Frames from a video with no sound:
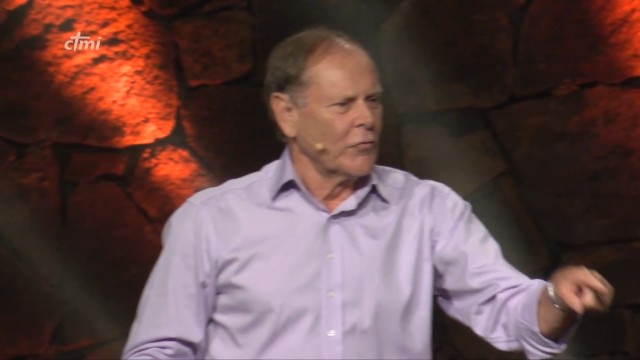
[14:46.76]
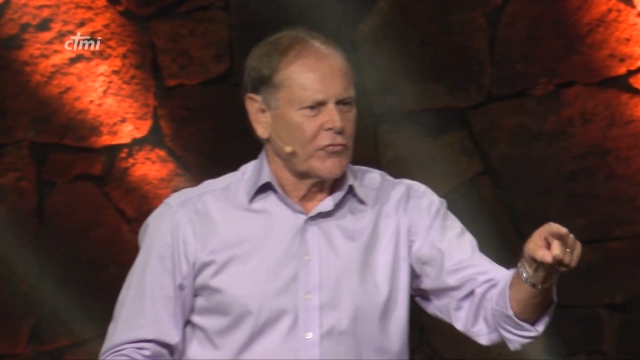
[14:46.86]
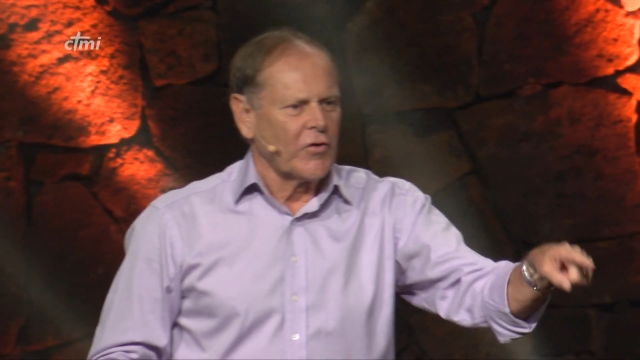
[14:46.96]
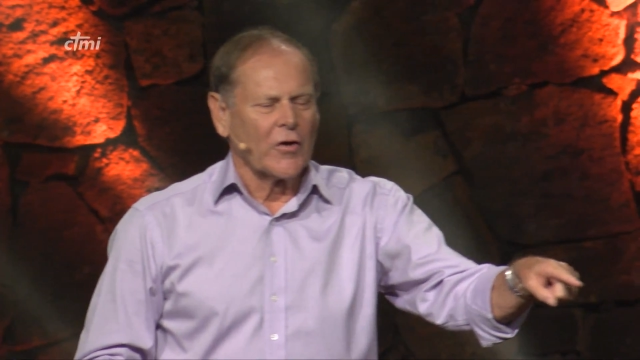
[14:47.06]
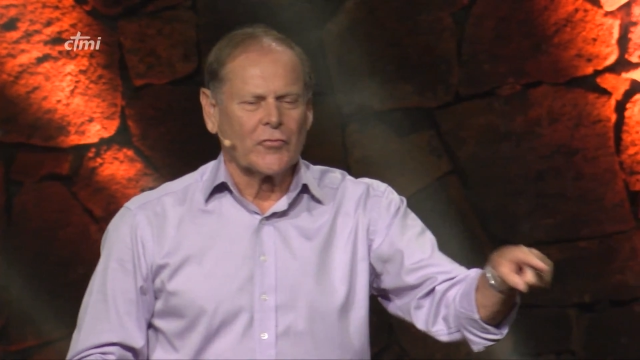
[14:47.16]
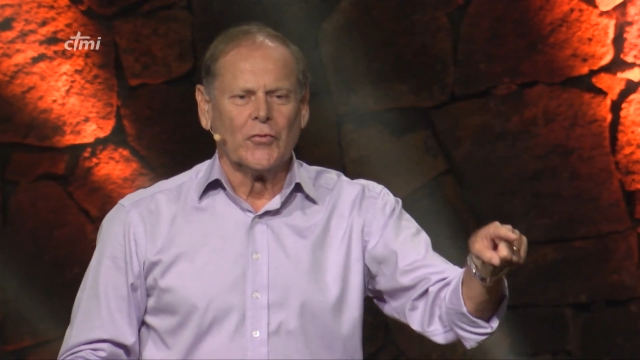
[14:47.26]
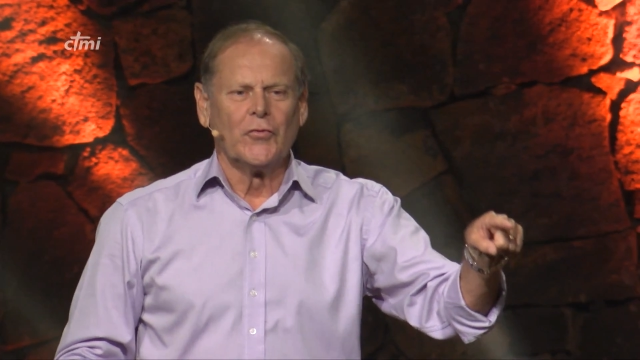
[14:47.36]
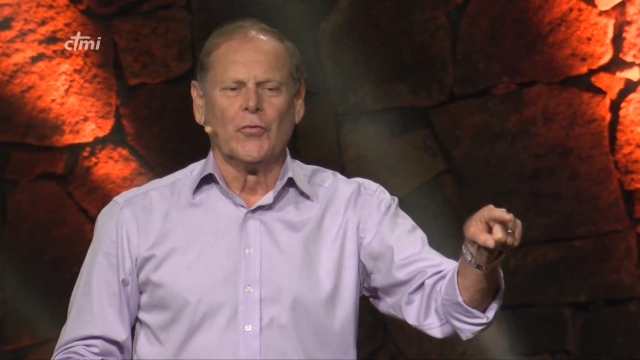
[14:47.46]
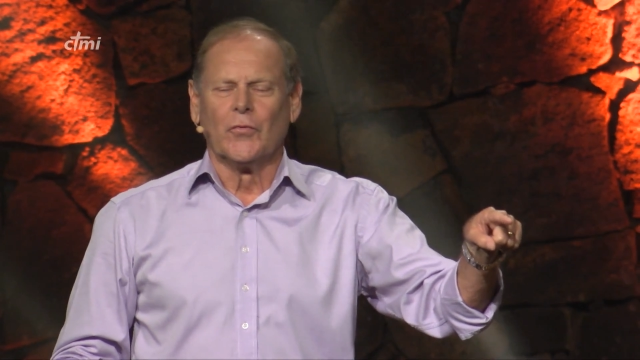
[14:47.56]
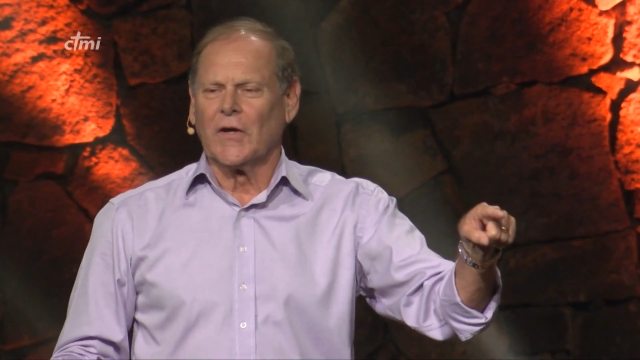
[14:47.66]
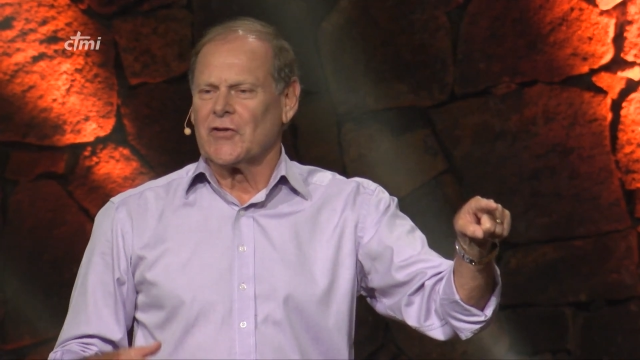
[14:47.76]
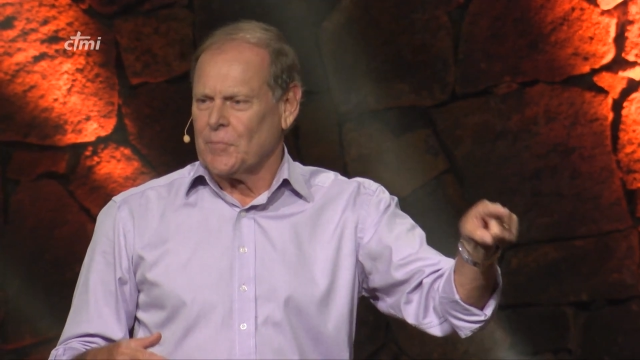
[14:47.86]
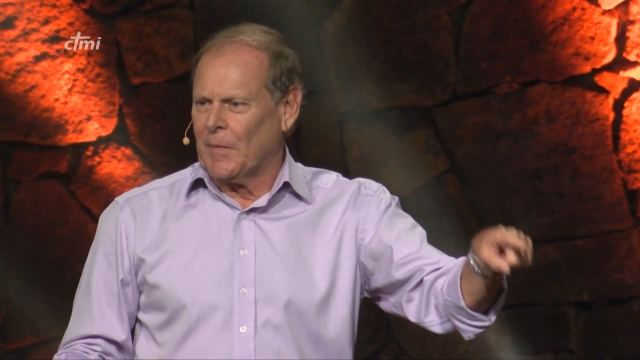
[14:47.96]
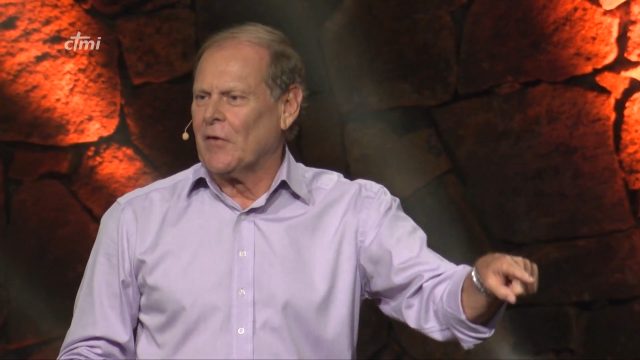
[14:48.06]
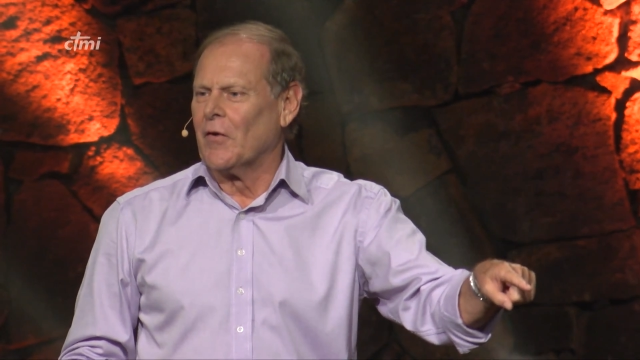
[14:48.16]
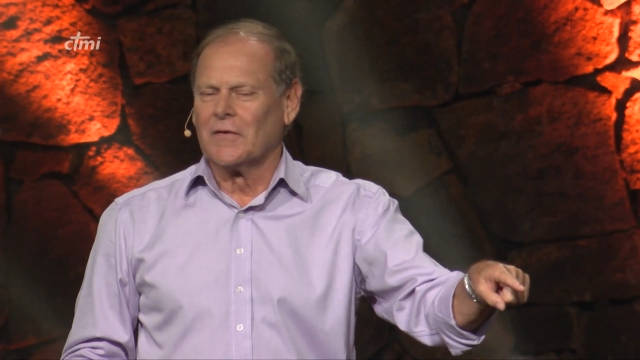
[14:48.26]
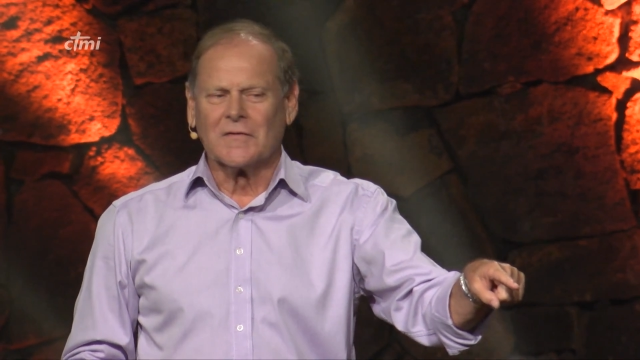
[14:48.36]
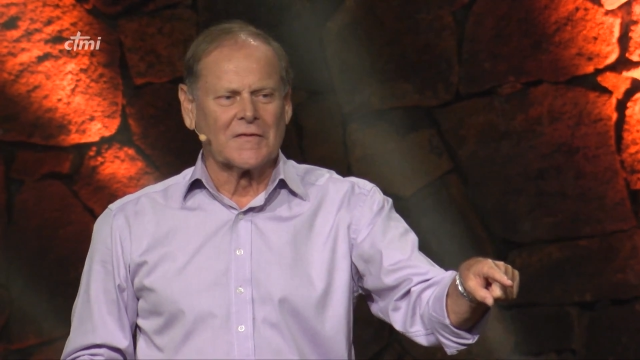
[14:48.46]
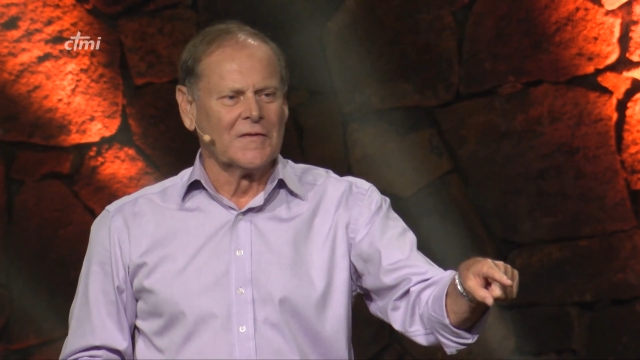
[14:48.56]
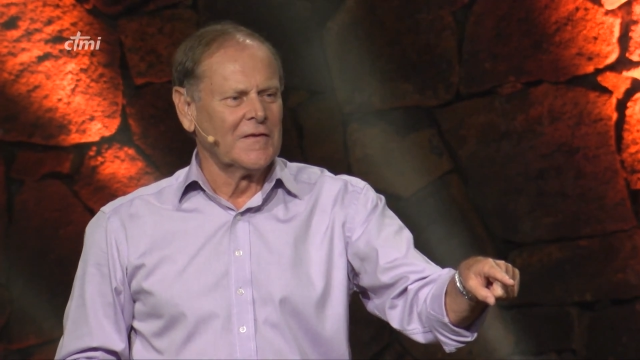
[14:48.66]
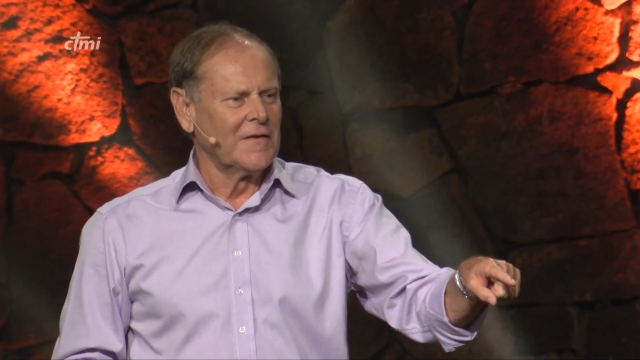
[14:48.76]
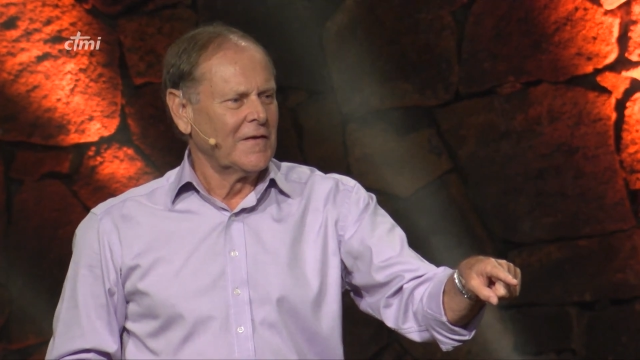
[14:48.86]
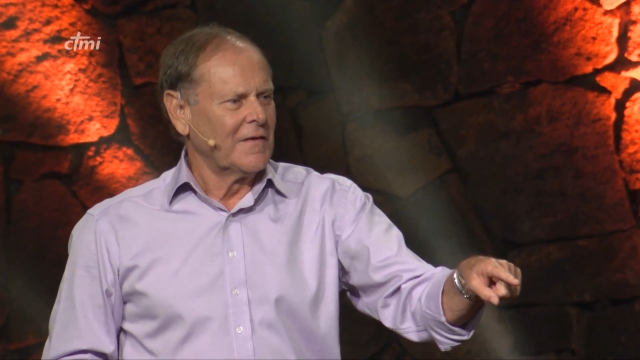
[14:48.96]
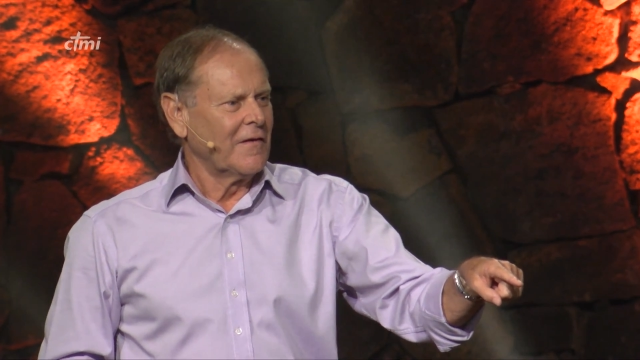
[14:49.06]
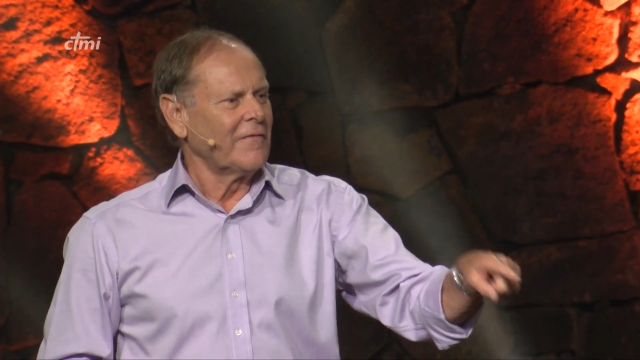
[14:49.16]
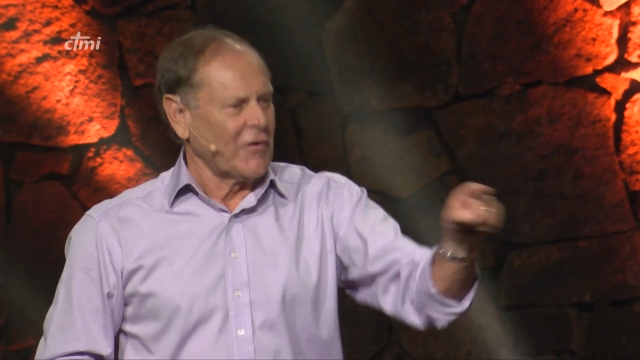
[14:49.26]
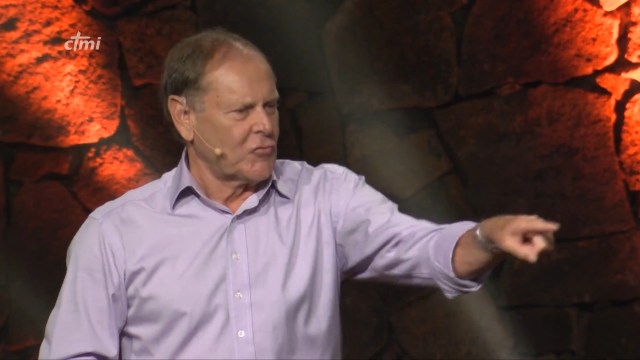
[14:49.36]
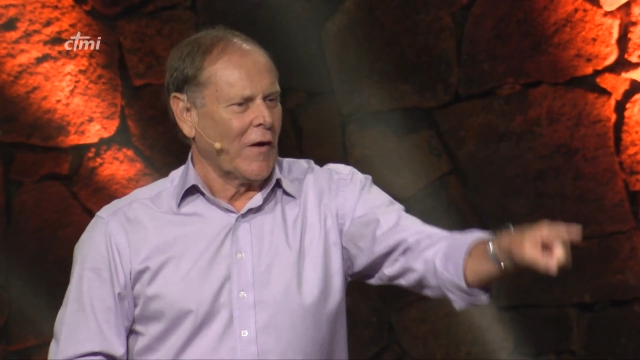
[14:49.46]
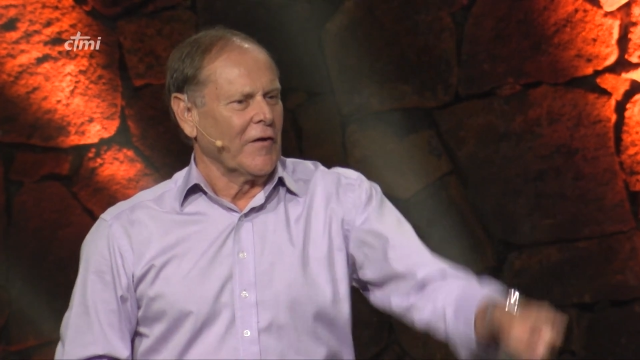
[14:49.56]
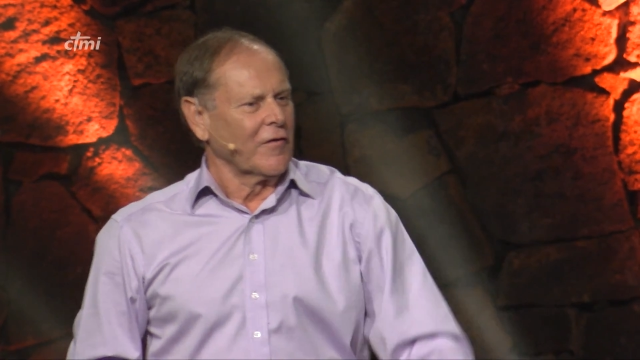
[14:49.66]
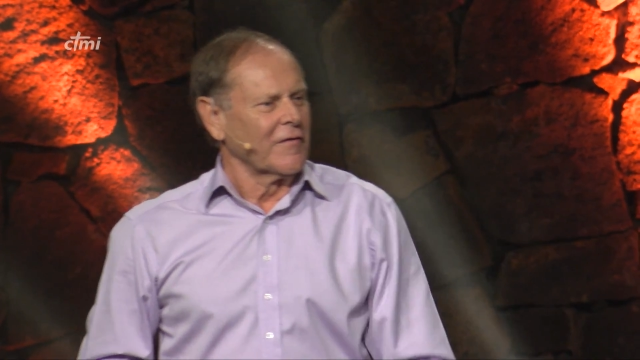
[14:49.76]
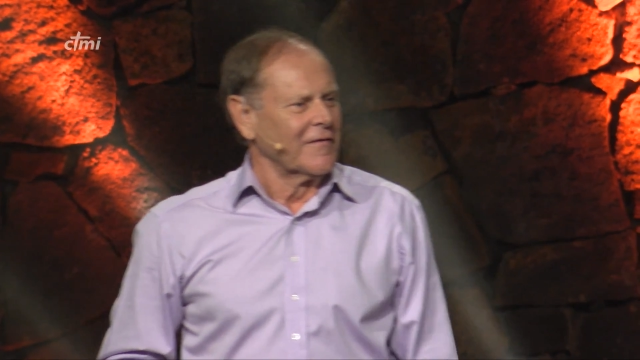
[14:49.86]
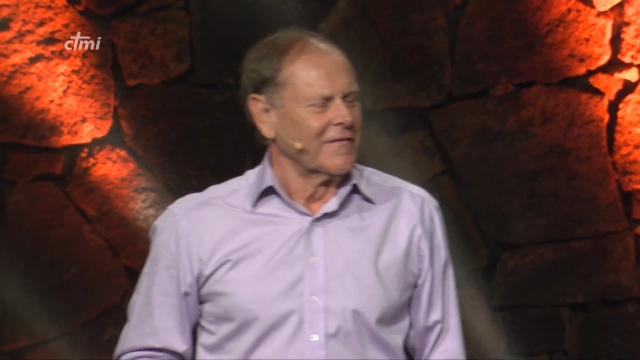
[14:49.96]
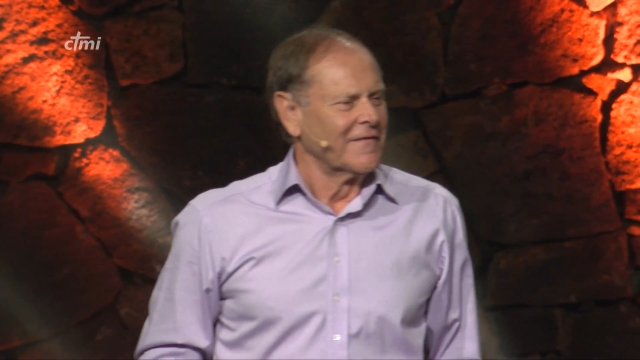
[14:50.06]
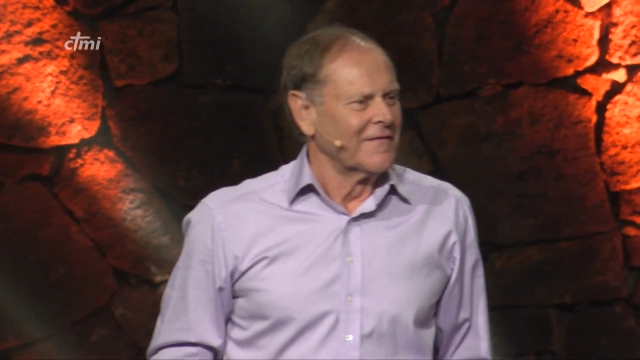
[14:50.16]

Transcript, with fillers: you started to experience that trial.